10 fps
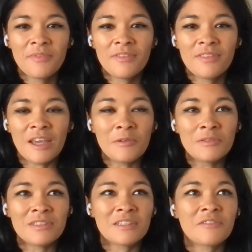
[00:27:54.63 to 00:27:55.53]
it
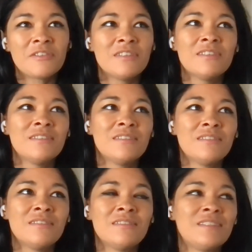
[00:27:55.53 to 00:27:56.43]
was like for a
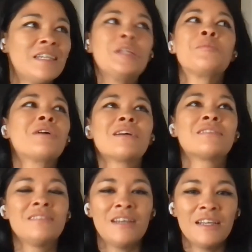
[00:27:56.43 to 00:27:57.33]
senior
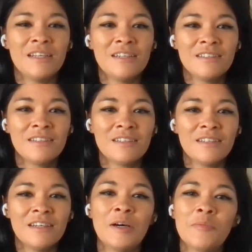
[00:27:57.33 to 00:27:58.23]
product designer,
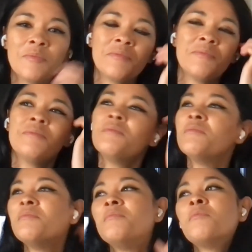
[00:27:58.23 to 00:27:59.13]

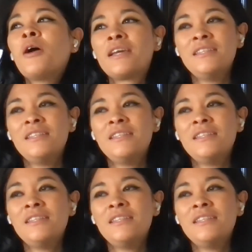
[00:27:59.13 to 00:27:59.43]
working